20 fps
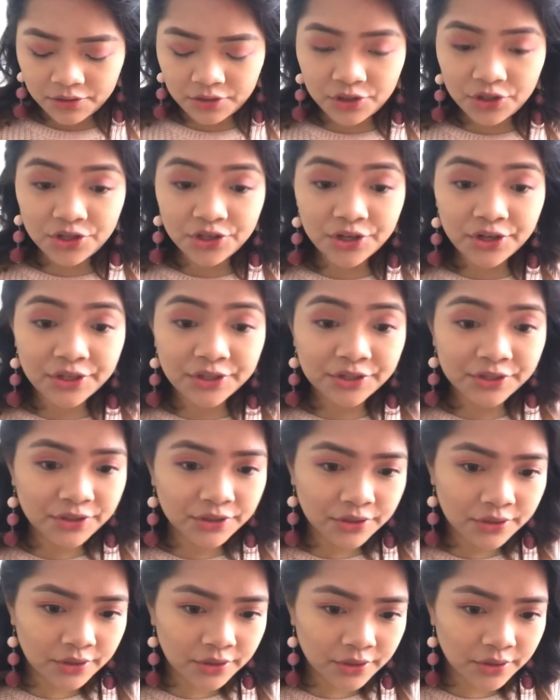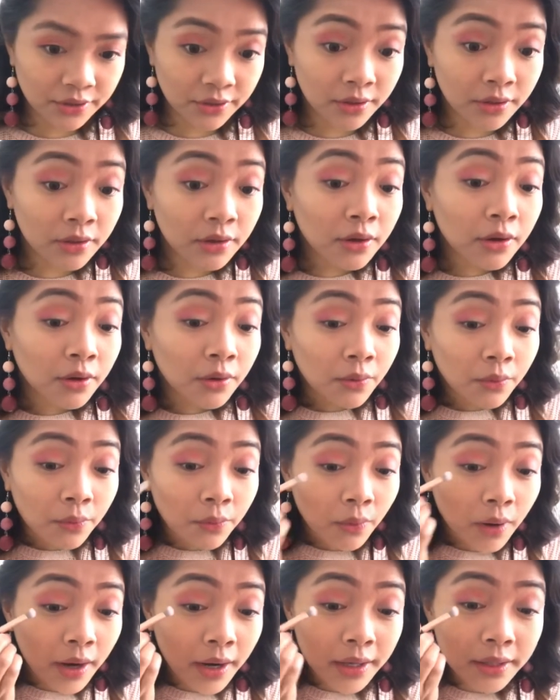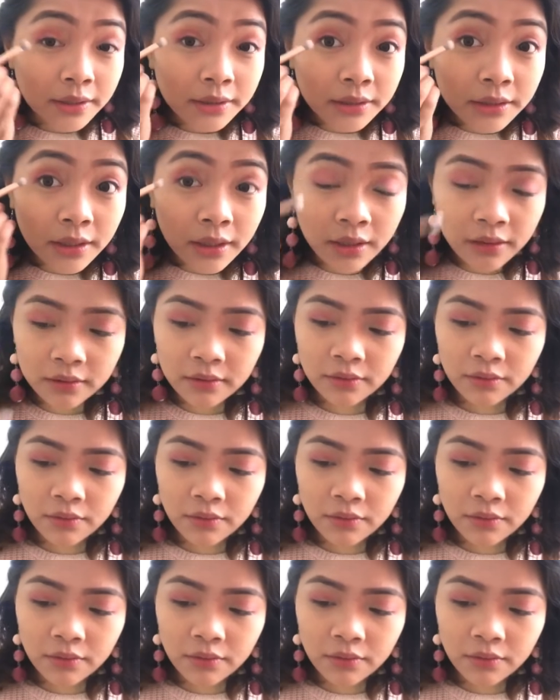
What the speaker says: just right in the